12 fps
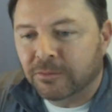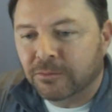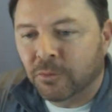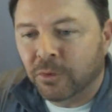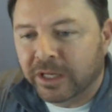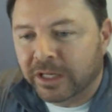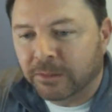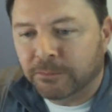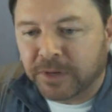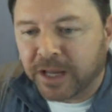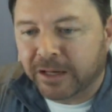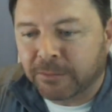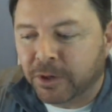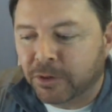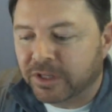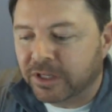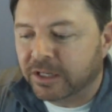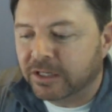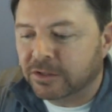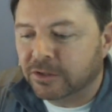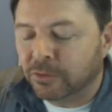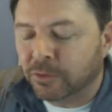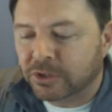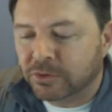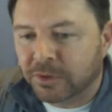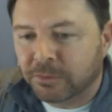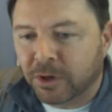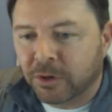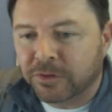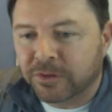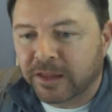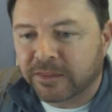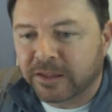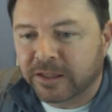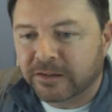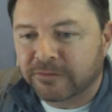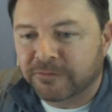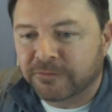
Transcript: we can kind of both get into, which we both, I think,